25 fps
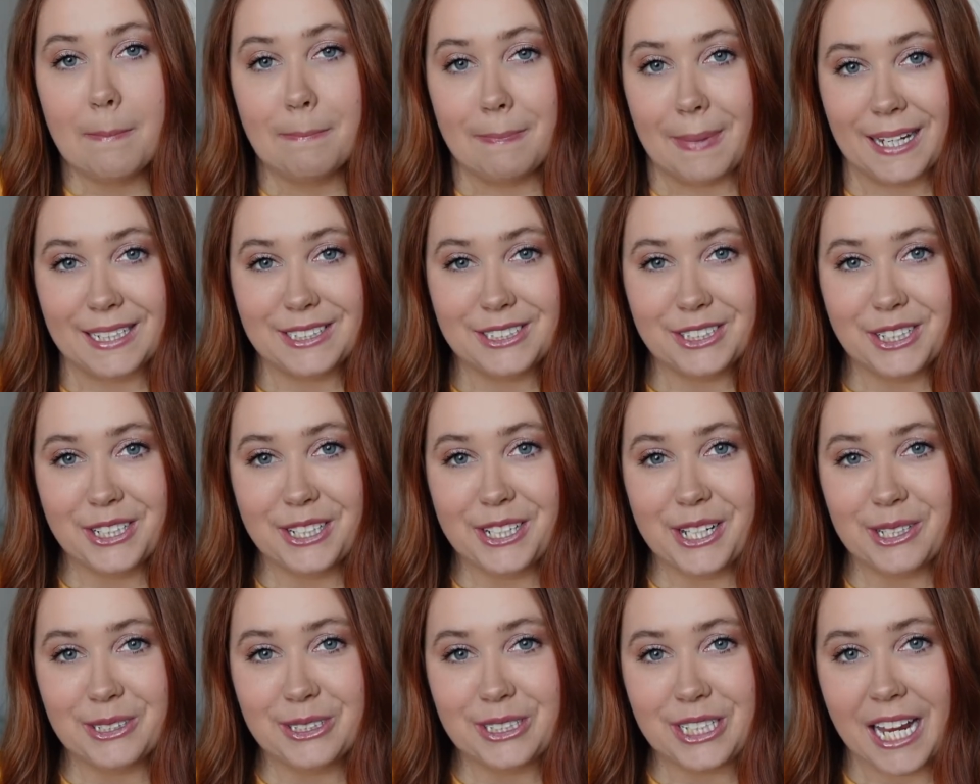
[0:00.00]
Make sure
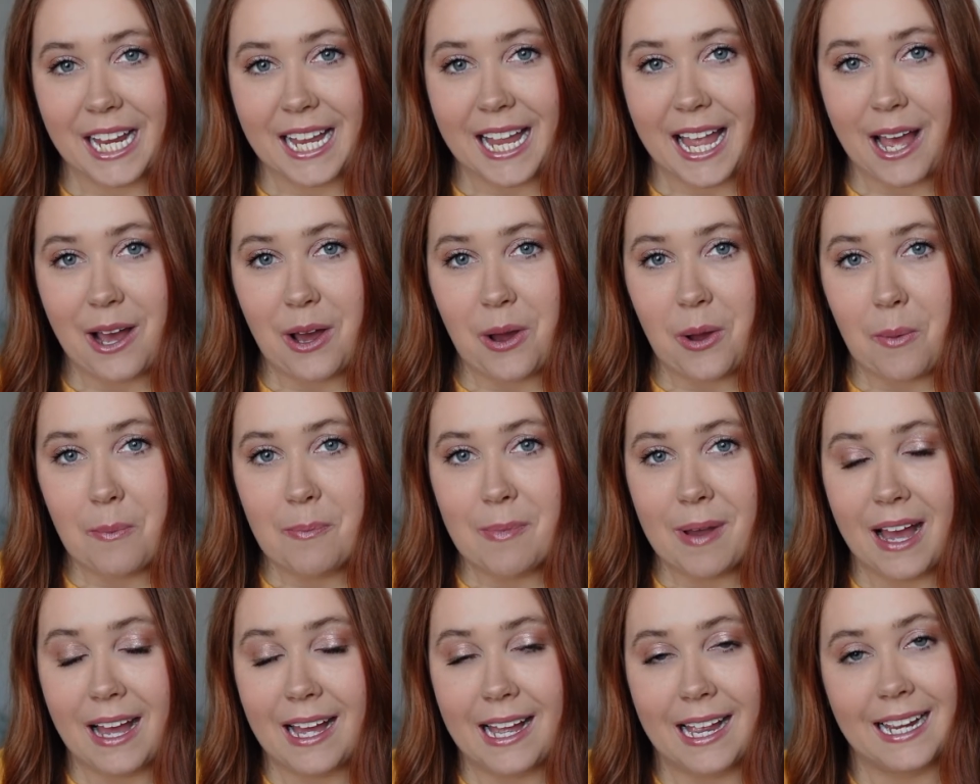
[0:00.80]
you go check out
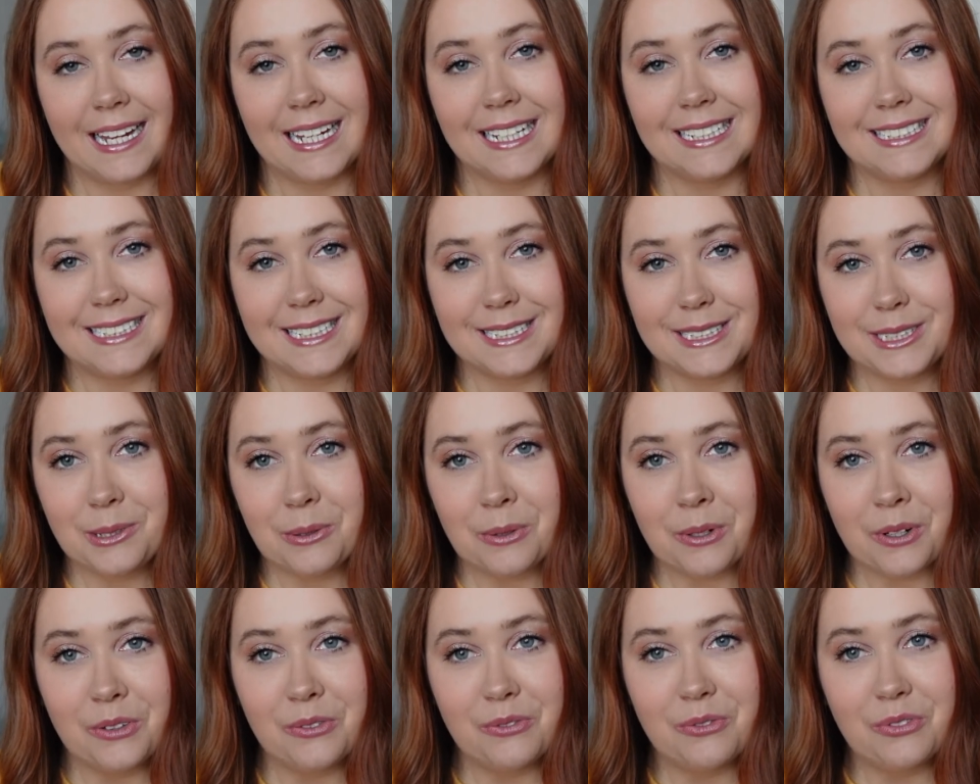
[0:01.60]
my Disney
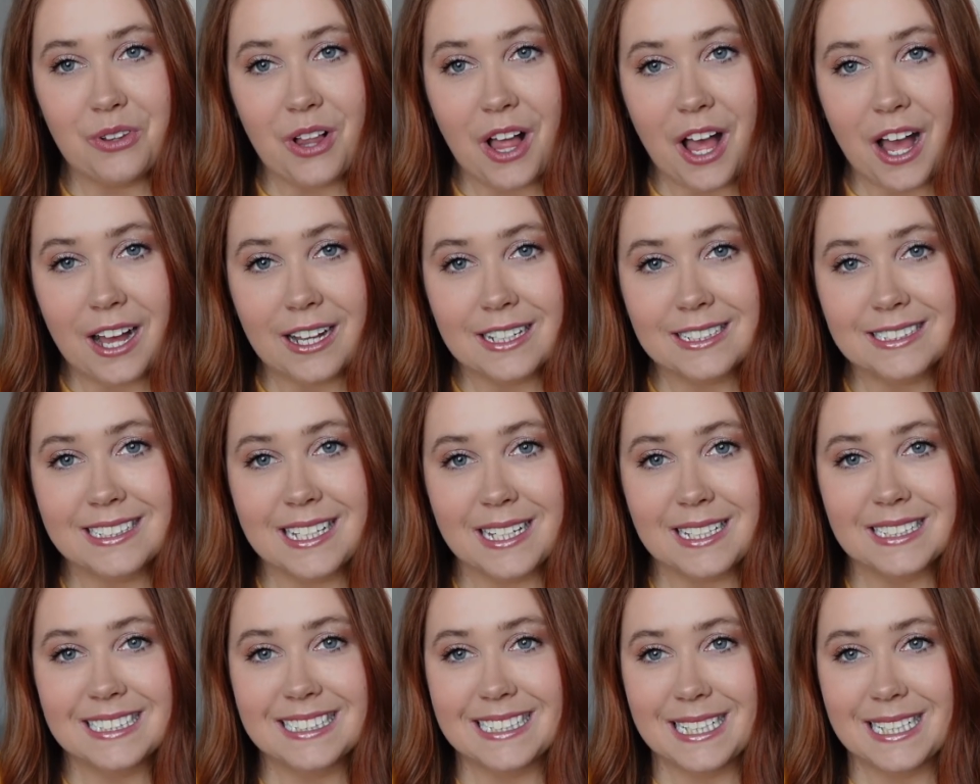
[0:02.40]
World vlogs.